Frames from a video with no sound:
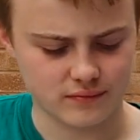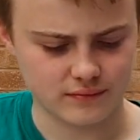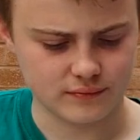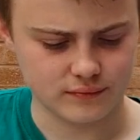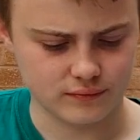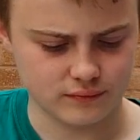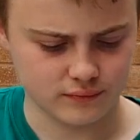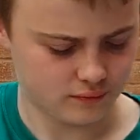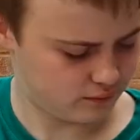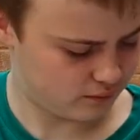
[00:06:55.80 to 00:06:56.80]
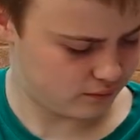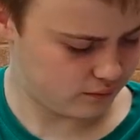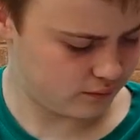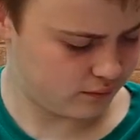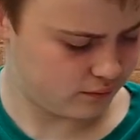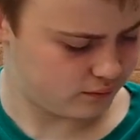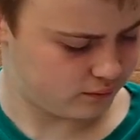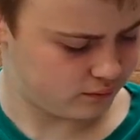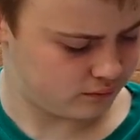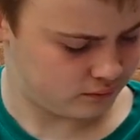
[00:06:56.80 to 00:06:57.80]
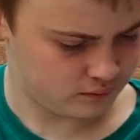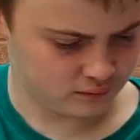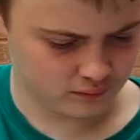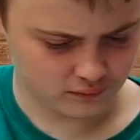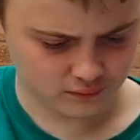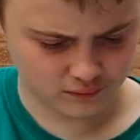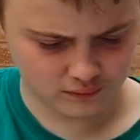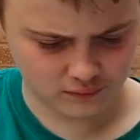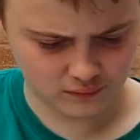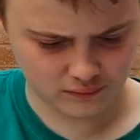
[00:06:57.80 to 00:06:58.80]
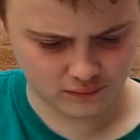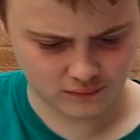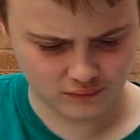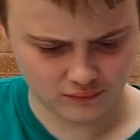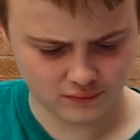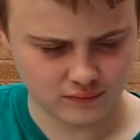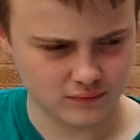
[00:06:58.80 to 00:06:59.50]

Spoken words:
(not speaking)